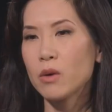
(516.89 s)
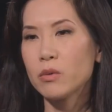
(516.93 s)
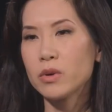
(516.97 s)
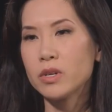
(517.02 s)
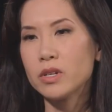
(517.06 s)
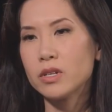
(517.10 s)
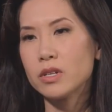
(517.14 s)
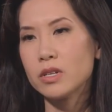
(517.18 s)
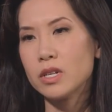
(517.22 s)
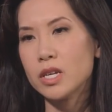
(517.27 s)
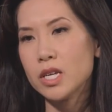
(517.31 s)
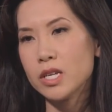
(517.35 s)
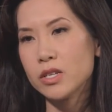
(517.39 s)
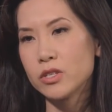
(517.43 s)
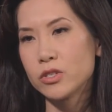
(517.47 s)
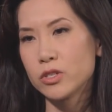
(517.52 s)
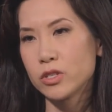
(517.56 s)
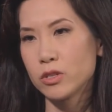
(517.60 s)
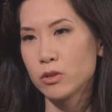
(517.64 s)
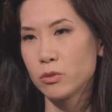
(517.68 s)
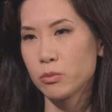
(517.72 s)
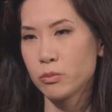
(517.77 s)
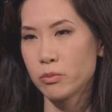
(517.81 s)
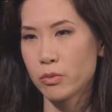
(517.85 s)
would need
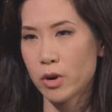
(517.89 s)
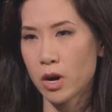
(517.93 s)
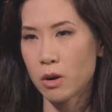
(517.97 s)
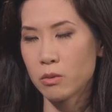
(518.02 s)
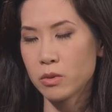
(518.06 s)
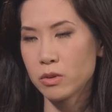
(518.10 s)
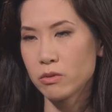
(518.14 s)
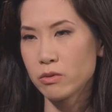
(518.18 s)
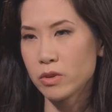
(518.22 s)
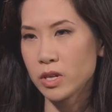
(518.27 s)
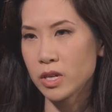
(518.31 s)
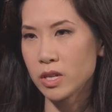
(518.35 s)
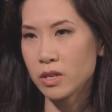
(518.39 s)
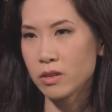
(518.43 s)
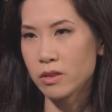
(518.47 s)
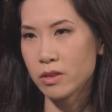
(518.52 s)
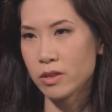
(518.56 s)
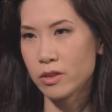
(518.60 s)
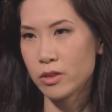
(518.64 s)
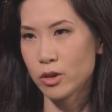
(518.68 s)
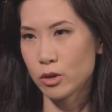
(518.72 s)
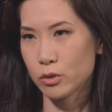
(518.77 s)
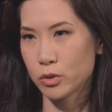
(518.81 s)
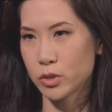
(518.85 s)
to probably read
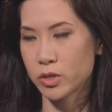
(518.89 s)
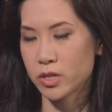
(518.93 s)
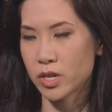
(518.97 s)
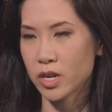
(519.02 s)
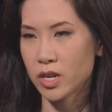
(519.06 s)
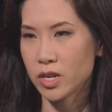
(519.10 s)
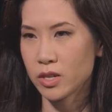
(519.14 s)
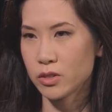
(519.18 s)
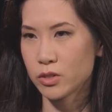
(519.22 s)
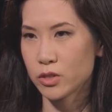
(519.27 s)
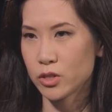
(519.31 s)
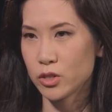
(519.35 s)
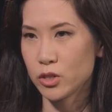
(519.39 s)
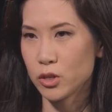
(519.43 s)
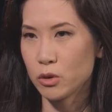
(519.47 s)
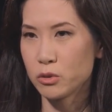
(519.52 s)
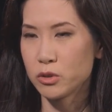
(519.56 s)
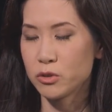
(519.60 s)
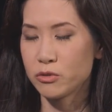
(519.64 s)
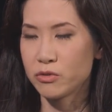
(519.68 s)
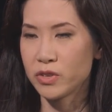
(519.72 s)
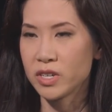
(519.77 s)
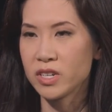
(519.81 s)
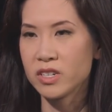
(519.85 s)
those studies to know
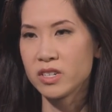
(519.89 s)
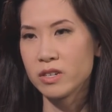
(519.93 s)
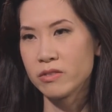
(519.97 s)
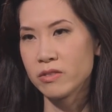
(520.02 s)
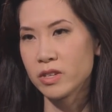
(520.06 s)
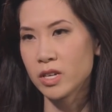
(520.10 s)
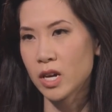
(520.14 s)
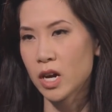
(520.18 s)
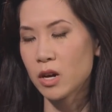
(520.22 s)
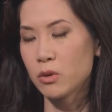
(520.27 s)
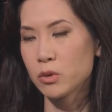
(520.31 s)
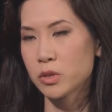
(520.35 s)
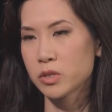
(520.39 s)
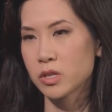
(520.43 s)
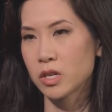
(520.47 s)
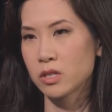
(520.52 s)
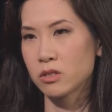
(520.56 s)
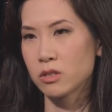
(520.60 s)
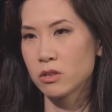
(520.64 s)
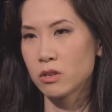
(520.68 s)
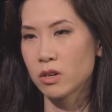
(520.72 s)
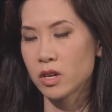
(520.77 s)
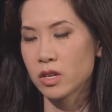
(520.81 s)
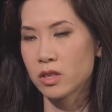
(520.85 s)
definitively. I always like
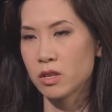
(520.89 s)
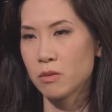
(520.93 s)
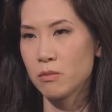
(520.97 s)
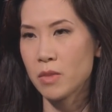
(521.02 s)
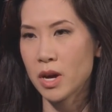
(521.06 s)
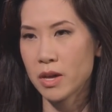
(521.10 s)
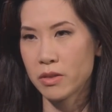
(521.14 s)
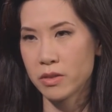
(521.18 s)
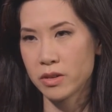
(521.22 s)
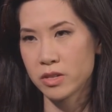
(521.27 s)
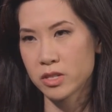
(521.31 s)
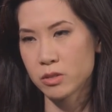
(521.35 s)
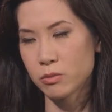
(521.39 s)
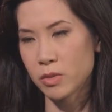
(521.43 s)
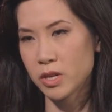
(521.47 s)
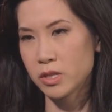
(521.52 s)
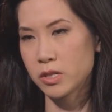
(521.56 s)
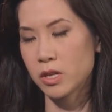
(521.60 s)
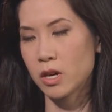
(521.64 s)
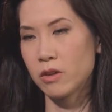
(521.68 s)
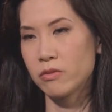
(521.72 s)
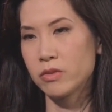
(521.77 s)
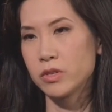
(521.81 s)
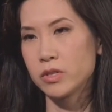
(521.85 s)
to look at the methods
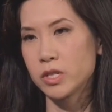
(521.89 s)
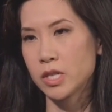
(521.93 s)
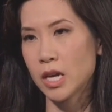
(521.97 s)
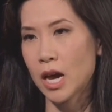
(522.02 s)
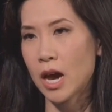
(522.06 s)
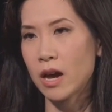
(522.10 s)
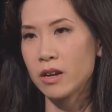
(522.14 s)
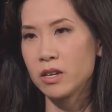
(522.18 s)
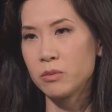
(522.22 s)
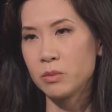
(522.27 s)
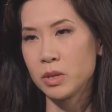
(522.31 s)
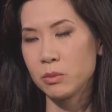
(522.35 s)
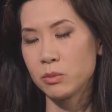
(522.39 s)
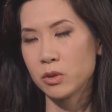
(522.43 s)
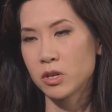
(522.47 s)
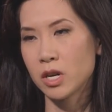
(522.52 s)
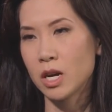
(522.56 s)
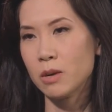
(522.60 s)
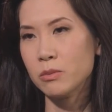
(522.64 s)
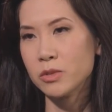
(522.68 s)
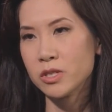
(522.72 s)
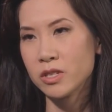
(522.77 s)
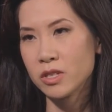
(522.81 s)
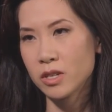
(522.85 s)
myself and see how do people
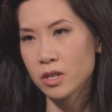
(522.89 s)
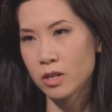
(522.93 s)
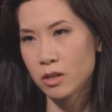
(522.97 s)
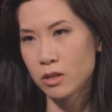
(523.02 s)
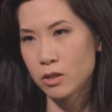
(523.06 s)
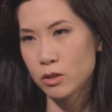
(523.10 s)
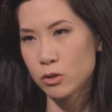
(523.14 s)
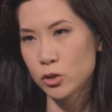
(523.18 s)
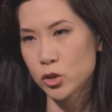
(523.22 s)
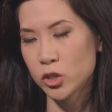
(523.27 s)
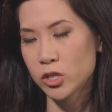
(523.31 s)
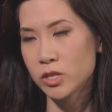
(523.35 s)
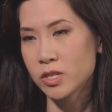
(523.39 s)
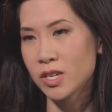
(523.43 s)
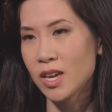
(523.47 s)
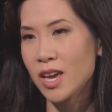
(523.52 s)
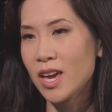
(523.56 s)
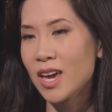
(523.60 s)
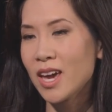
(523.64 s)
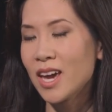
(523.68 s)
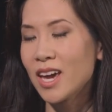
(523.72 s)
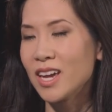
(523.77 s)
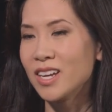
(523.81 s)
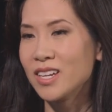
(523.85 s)
come to the conclusions,
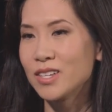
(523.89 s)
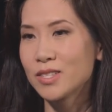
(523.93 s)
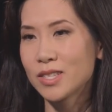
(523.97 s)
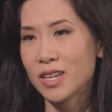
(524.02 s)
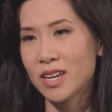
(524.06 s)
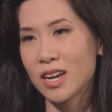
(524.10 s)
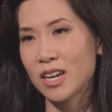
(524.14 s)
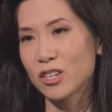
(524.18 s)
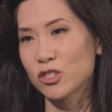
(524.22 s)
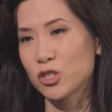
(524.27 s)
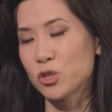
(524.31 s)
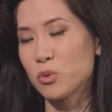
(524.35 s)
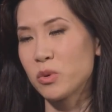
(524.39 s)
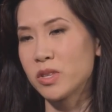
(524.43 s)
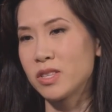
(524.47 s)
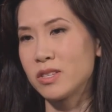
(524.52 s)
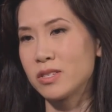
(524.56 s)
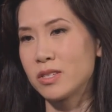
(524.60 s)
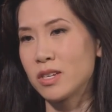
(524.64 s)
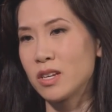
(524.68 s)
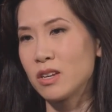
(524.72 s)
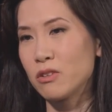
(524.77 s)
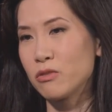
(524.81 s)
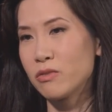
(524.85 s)
and is that actually what the
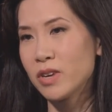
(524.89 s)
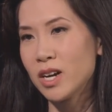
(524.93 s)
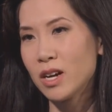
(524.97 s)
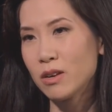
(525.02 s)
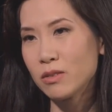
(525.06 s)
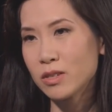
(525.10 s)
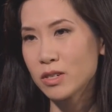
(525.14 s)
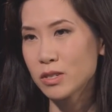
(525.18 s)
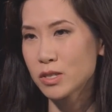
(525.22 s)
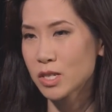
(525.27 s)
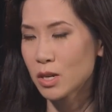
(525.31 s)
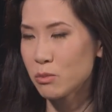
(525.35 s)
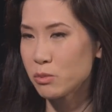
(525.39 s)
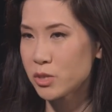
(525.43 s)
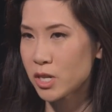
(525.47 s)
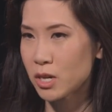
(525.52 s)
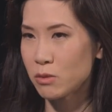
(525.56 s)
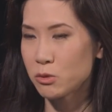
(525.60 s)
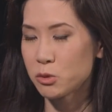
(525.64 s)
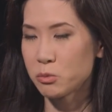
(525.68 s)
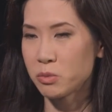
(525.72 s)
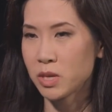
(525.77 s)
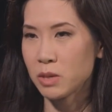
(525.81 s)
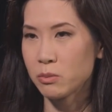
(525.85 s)
study found? Because
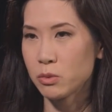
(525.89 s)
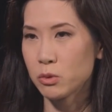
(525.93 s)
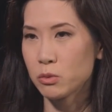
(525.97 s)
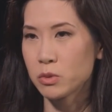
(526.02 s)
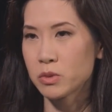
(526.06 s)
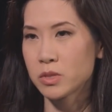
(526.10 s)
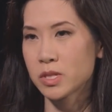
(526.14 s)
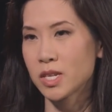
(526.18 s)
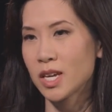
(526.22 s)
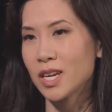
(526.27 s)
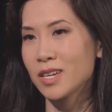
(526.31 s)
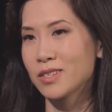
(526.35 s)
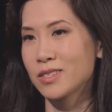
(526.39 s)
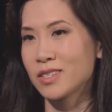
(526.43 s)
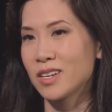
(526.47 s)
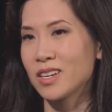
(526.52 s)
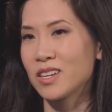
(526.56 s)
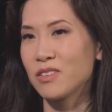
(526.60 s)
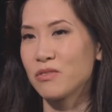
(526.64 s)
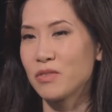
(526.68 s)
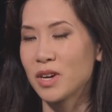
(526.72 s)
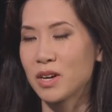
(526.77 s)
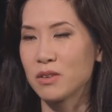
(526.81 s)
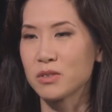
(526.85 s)
sometimes people will say a
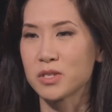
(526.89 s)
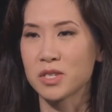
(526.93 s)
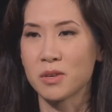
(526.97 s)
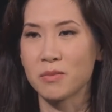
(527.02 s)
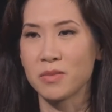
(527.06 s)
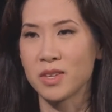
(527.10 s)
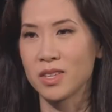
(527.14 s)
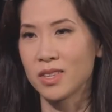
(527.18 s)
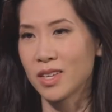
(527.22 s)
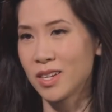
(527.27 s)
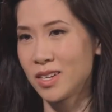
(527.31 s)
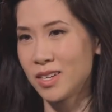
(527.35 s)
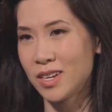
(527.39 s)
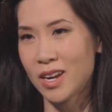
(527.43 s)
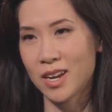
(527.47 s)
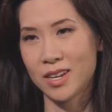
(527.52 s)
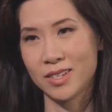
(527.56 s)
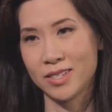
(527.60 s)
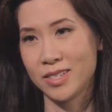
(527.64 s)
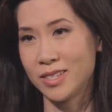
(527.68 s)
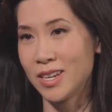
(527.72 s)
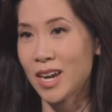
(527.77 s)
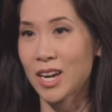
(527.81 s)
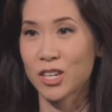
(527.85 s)
study found something that it
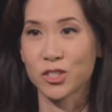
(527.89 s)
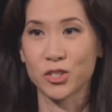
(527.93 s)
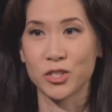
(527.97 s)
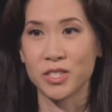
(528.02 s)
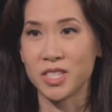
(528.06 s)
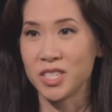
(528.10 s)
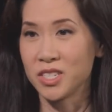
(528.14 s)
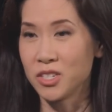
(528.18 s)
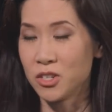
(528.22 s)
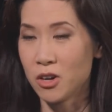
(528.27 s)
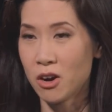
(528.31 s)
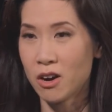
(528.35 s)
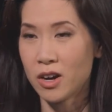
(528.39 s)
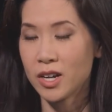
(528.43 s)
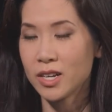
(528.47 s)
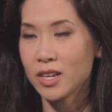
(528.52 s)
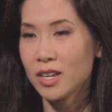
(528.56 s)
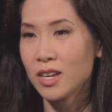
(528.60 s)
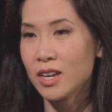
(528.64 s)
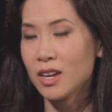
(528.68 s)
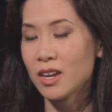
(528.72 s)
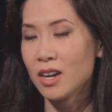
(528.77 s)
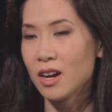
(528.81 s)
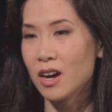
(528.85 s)
actually did not.
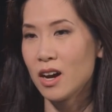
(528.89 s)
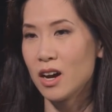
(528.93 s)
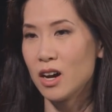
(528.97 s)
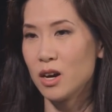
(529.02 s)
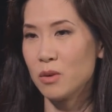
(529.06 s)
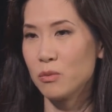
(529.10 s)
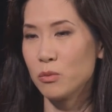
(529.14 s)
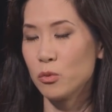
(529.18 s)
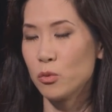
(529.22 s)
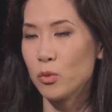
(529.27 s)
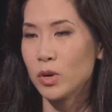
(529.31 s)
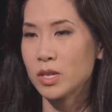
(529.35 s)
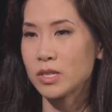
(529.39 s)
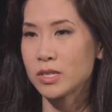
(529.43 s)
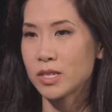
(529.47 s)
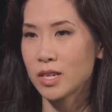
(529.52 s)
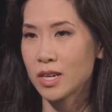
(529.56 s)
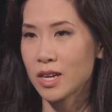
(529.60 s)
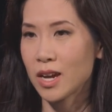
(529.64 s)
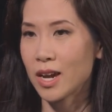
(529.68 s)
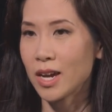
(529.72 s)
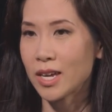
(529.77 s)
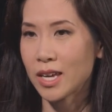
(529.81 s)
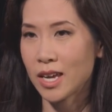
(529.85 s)
One
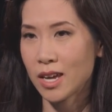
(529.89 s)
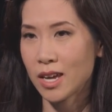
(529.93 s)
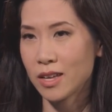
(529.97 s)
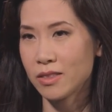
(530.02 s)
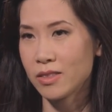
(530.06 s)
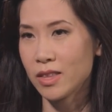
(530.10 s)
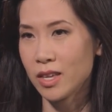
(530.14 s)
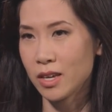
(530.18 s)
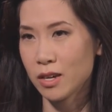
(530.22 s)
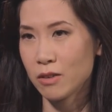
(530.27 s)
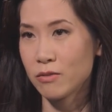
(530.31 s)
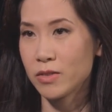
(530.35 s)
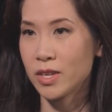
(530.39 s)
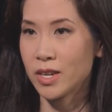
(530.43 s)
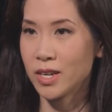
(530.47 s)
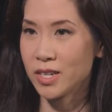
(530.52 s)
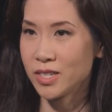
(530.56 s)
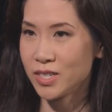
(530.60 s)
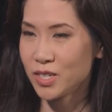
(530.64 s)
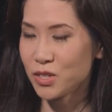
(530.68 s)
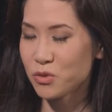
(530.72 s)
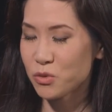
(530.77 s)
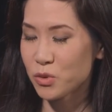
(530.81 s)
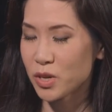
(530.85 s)
study I can think of that I
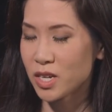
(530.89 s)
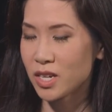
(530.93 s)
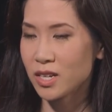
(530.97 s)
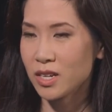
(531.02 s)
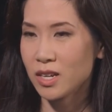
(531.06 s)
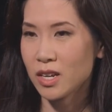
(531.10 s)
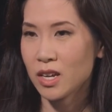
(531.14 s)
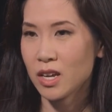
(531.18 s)
did read